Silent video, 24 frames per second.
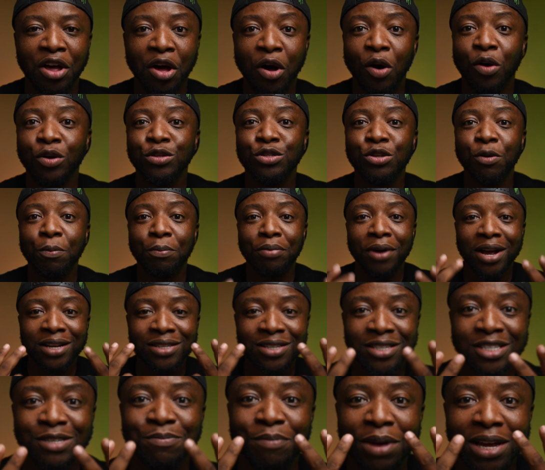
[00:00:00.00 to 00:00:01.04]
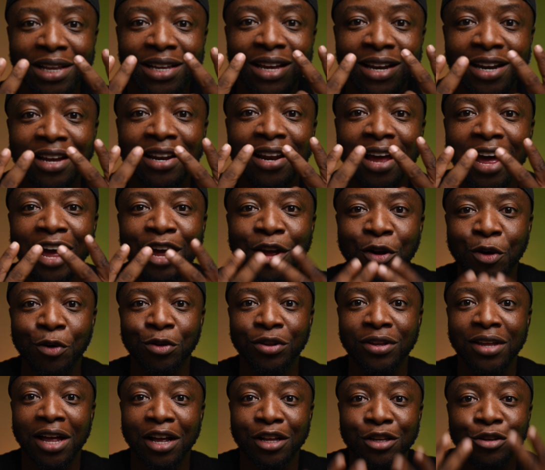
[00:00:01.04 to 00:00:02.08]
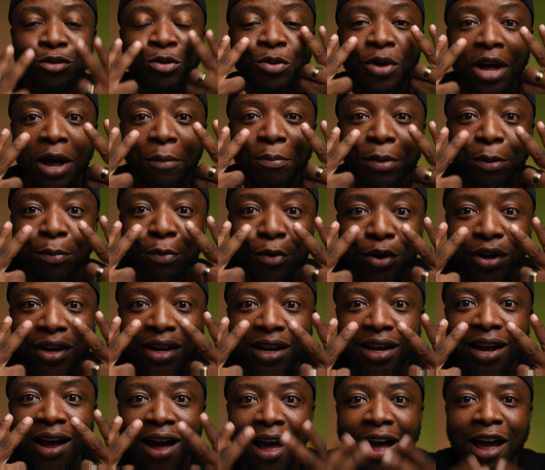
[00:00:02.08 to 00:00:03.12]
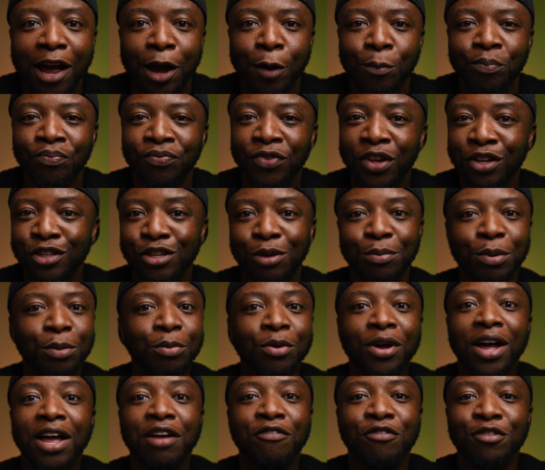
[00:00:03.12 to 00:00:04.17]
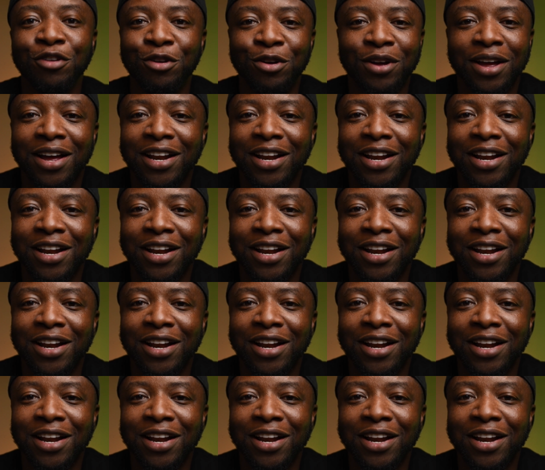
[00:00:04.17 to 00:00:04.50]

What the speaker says: Also, practice maintaining eye contact. Look at people in the eye. Some people can't even look